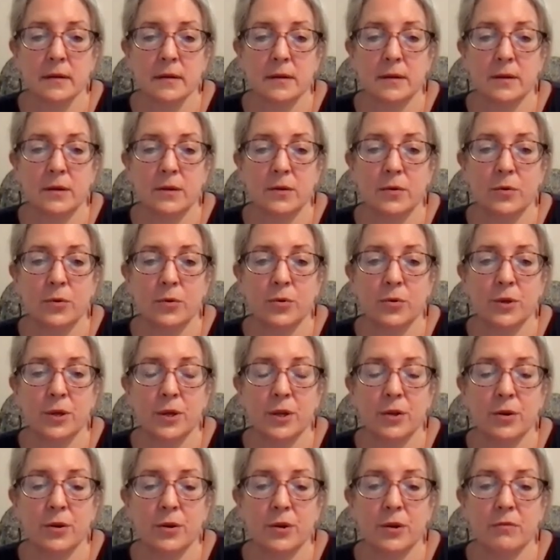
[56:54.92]
Know that
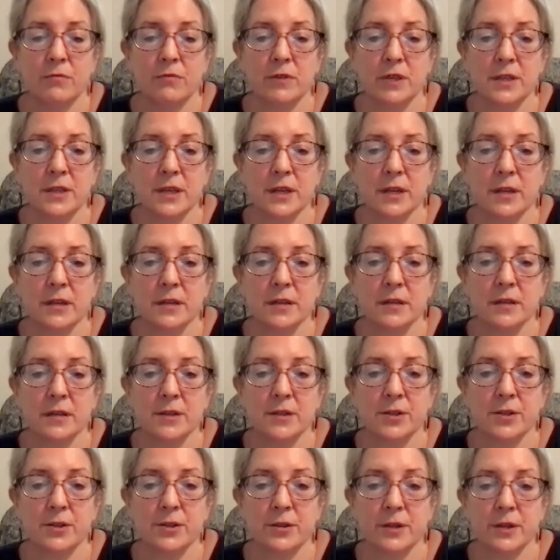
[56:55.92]
you can return to
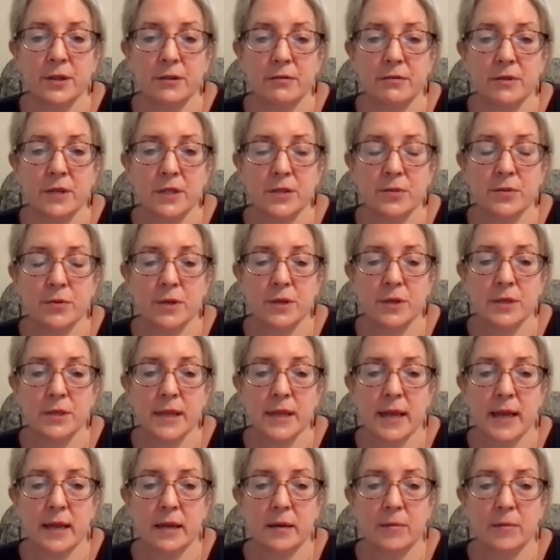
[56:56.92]
your inner resource
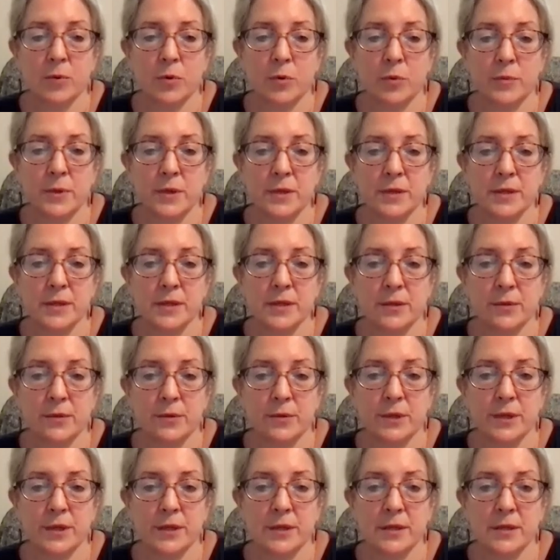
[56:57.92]
at a moment's
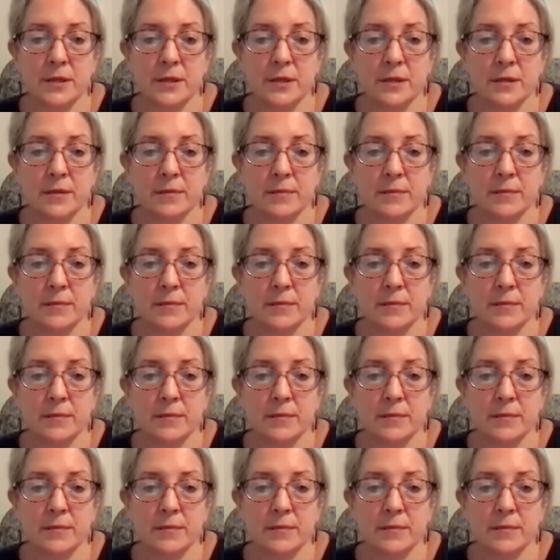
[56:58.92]
notice.